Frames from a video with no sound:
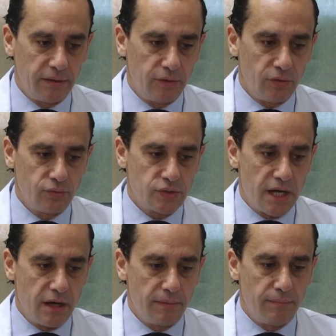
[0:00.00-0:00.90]
Those
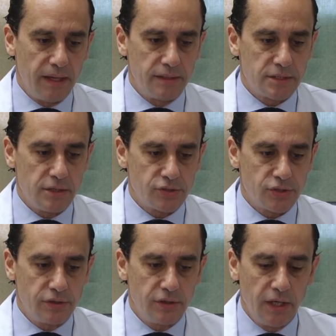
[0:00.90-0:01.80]
are my
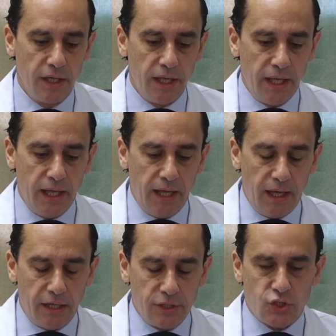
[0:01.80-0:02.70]
disclosure.
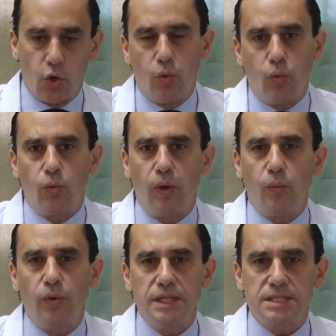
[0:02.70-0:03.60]
So
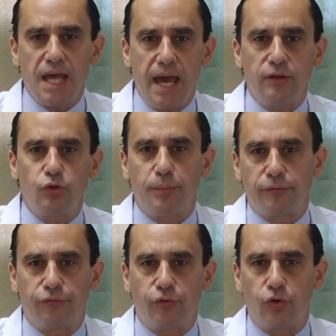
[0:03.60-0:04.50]
when we decide to
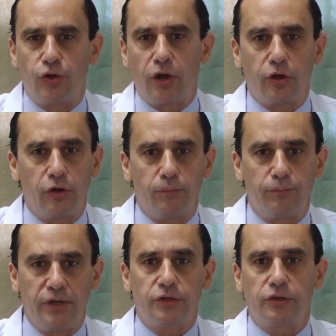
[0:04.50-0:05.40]
perform a
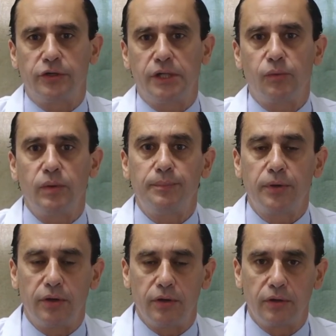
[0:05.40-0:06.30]
ventral hernia
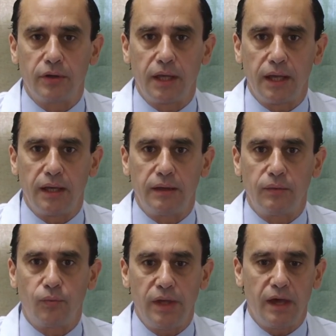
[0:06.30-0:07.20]
repair
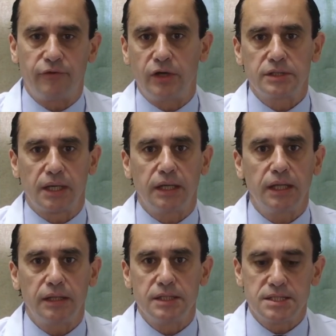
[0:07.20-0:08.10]
and we have our
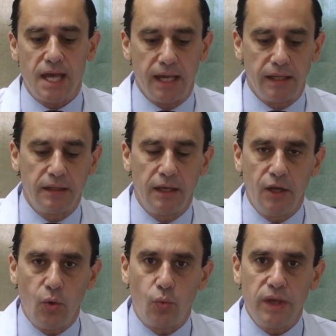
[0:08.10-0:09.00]
technique decided,
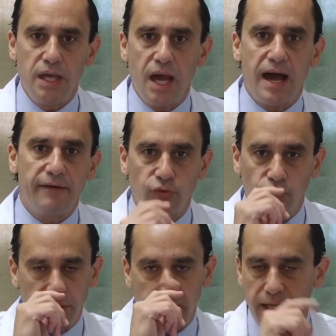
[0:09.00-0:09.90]
we have
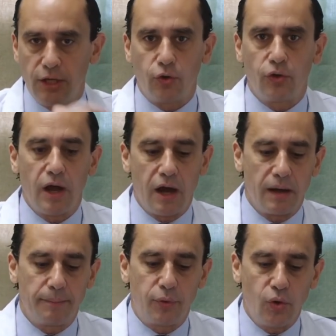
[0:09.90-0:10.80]
to tailor our
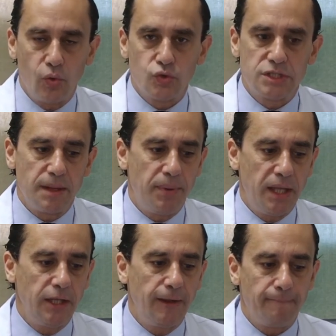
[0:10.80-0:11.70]
approach
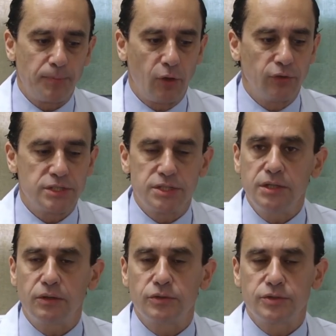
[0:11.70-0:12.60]
depending on the
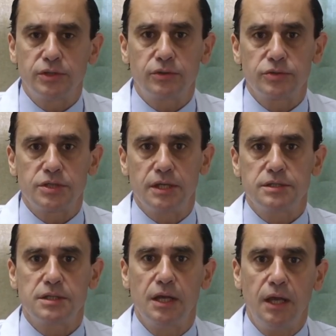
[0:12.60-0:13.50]

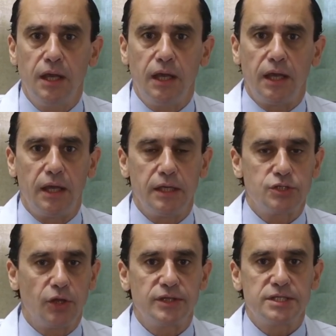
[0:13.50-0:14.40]
circumstance.
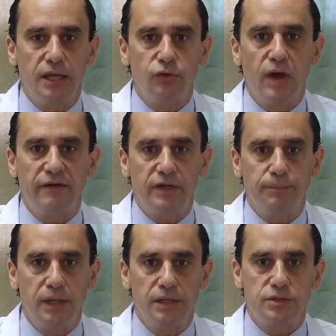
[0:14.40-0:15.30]
It's not the same to have a
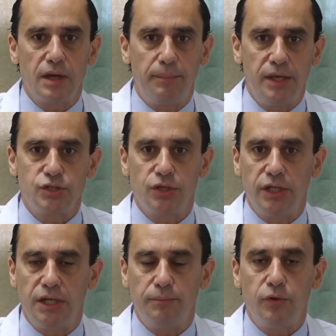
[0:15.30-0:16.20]
patient
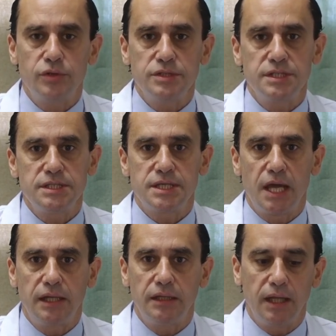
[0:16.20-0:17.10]
in emergency
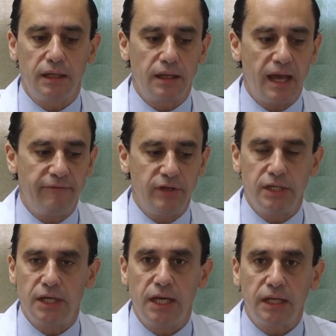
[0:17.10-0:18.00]
setting than having
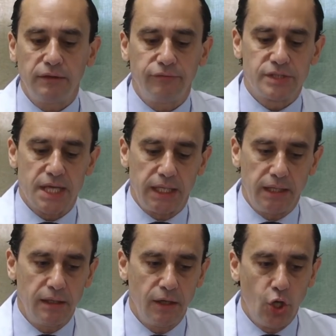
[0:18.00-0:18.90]
an elective
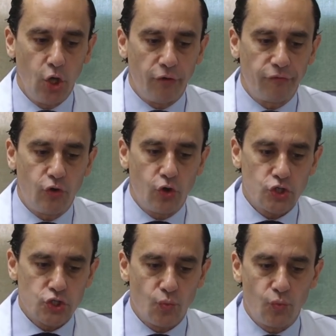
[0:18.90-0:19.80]
setting. Of
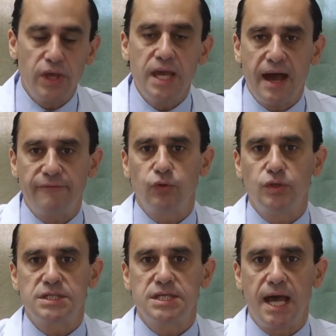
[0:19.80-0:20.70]
course, we have to
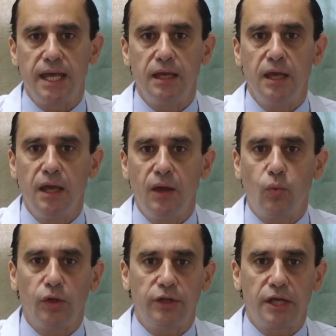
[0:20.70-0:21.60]
decide
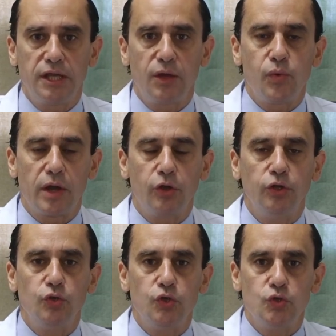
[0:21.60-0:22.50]
what technique we are
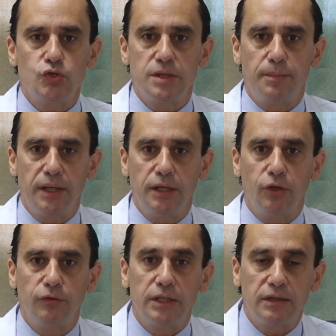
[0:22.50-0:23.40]
going to use depending
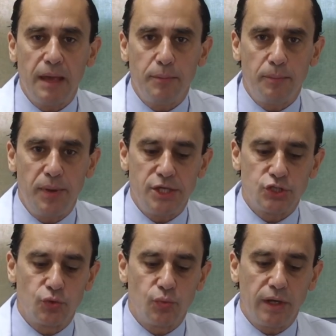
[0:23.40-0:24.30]
on the type of
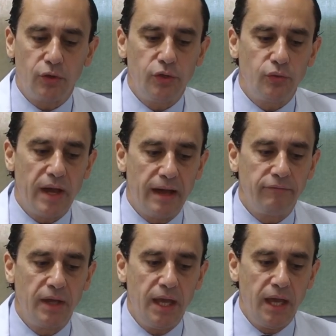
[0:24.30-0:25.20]
patient we are going to have.
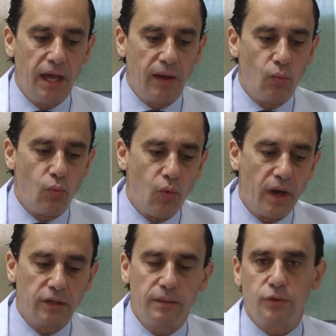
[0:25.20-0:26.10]
And
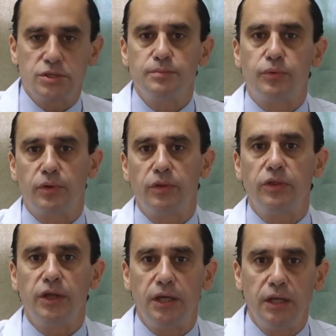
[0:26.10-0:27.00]
one of the most important
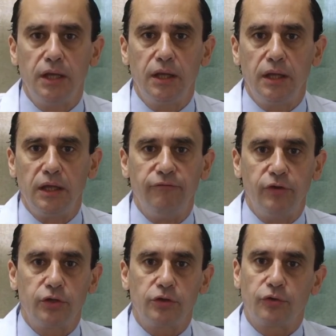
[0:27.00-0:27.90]
things in
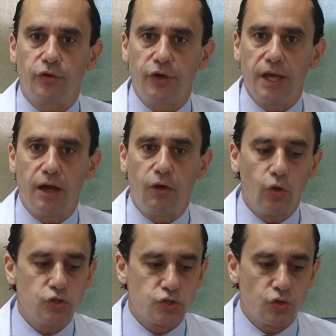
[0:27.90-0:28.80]
ventral hernia
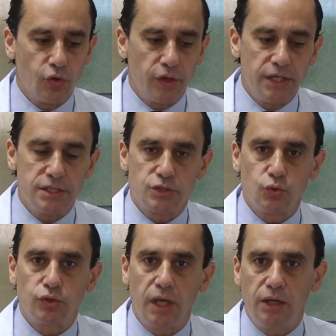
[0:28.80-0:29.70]
also is
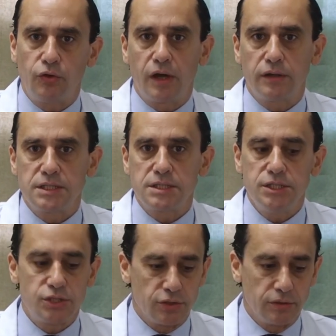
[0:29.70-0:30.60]
to tailor our
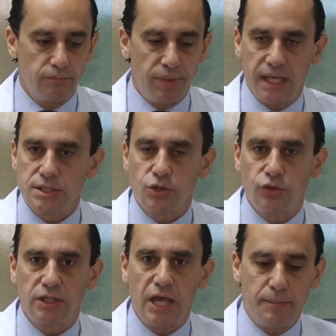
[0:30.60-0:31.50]
decision based on
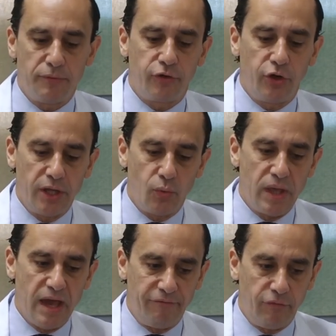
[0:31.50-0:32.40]
the type of hernia we
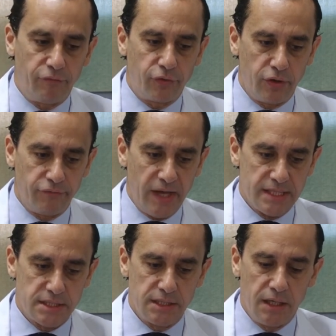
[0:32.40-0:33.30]
have in front of us.